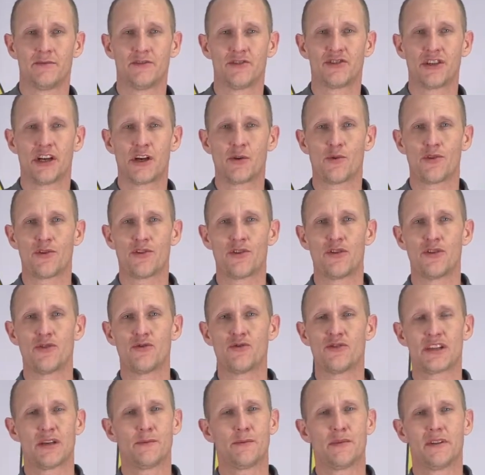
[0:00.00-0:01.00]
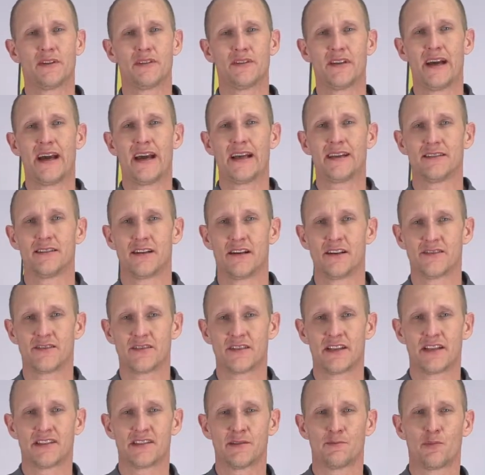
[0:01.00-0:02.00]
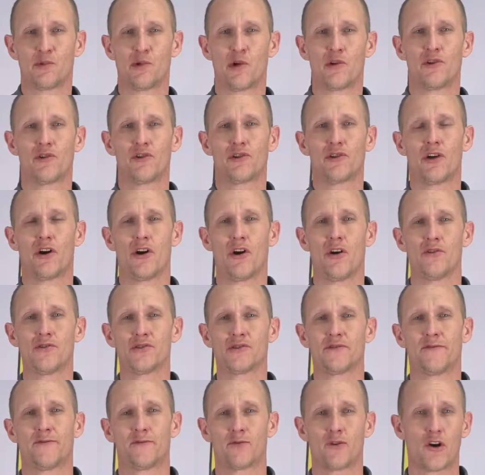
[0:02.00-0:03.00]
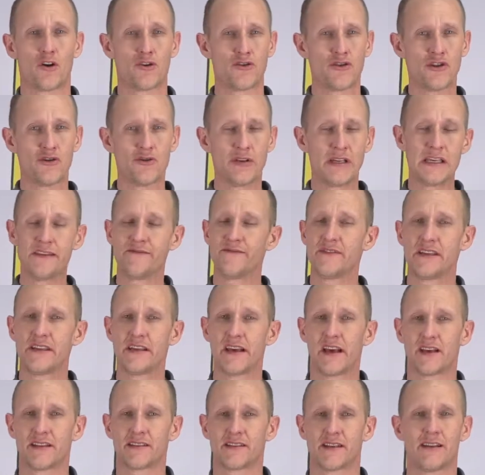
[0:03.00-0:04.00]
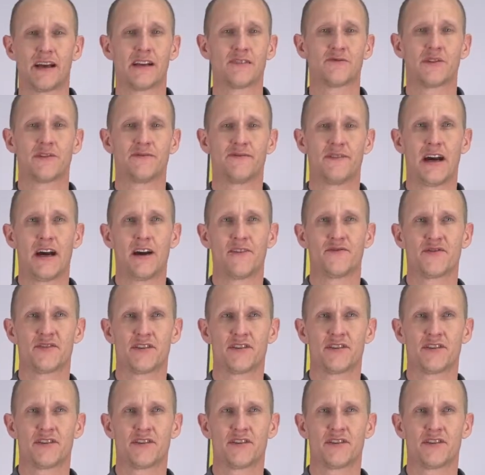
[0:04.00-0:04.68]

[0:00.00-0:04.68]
share with you some of the diagnostics and protocols for our new EVX electric valve